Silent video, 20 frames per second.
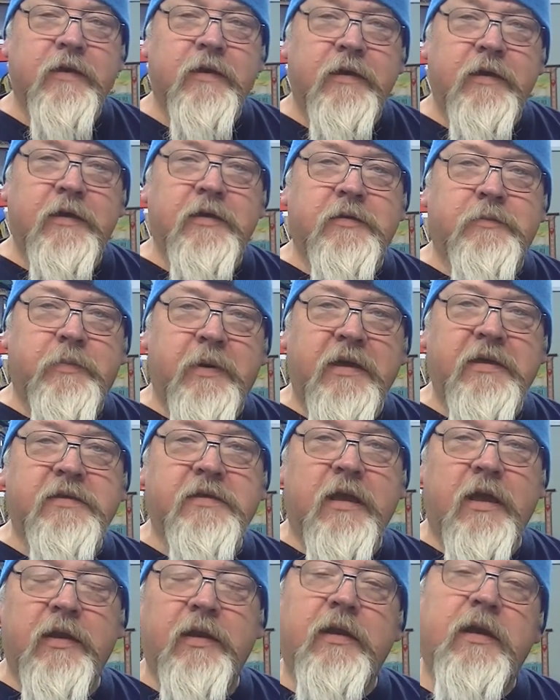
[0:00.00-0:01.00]
is
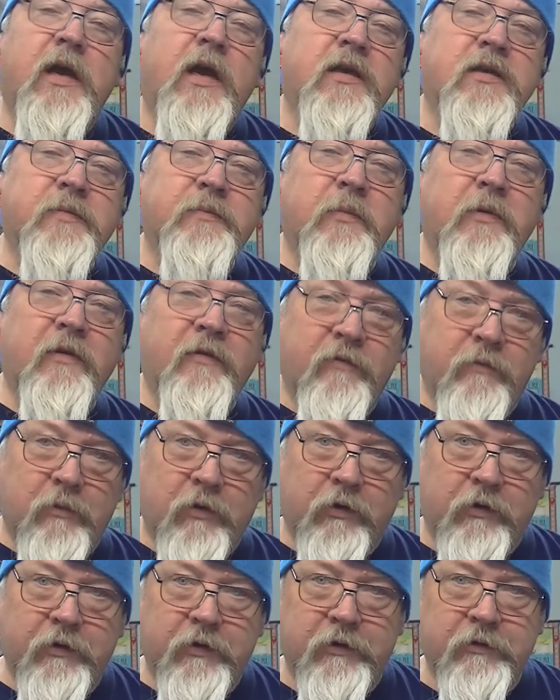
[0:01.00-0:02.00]
based on the Gospel of
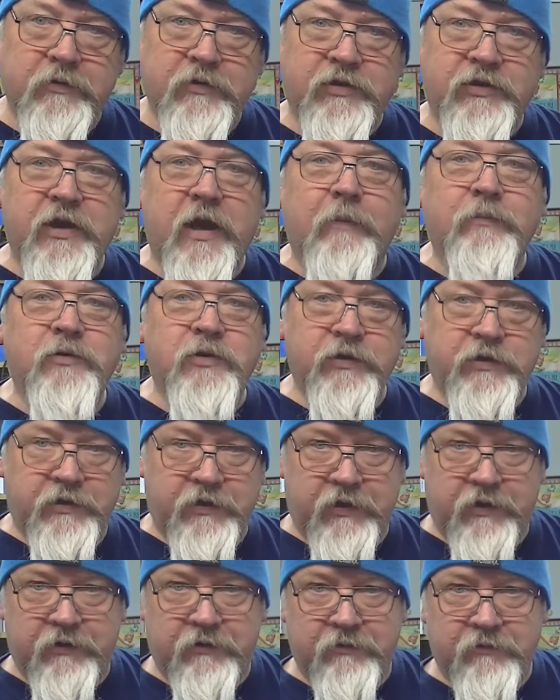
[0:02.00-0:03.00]
Mark, chapter
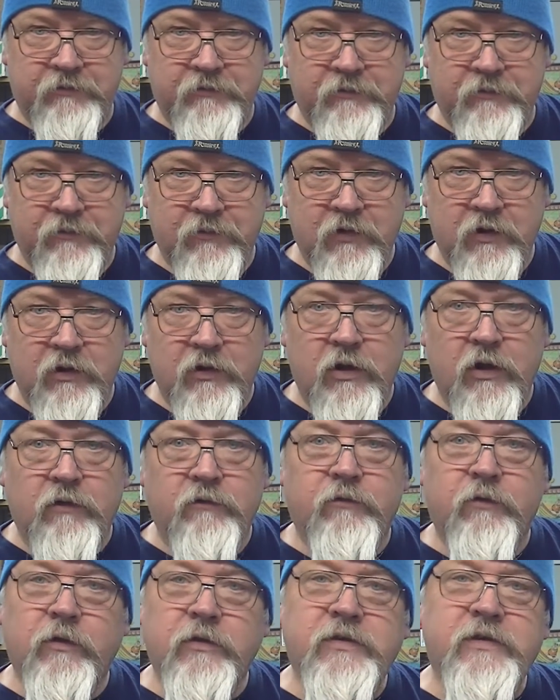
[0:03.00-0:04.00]
10,
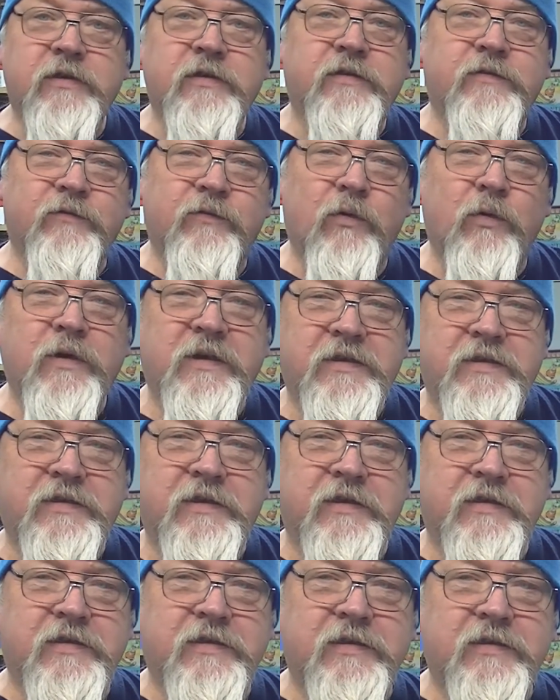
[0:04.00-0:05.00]
verses
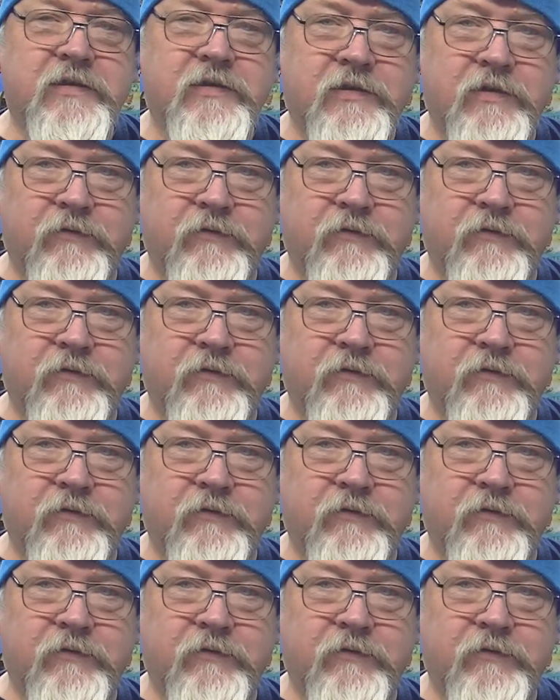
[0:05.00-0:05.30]
46 to